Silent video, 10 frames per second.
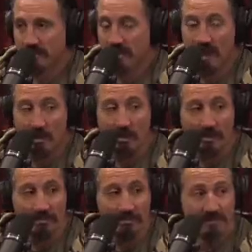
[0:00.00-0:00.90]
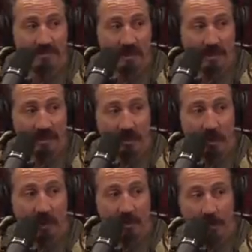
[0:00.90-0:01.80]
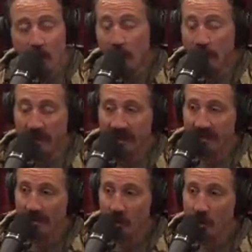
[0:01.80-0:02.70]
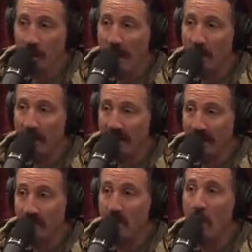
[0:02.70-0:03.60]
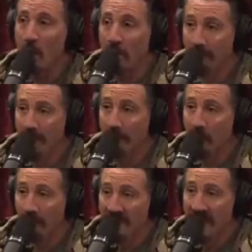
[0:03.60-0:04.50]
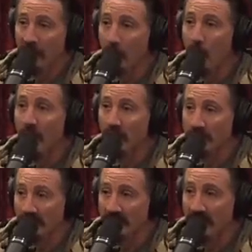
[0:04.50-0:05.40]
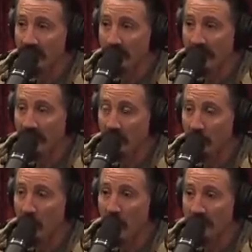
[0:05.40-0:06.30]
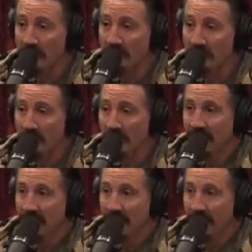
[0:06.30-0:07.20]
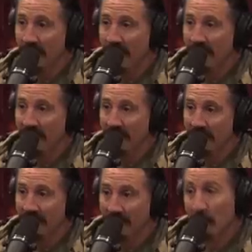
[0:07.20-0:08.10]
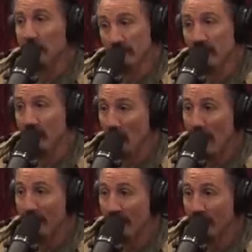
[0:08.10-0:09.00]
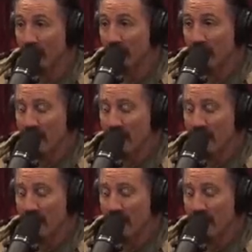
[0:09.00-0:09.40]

Yeah, you want to get a weird Google thing. Google how many known people on the terror watch list have made it across. And it'll scare the crap out of you.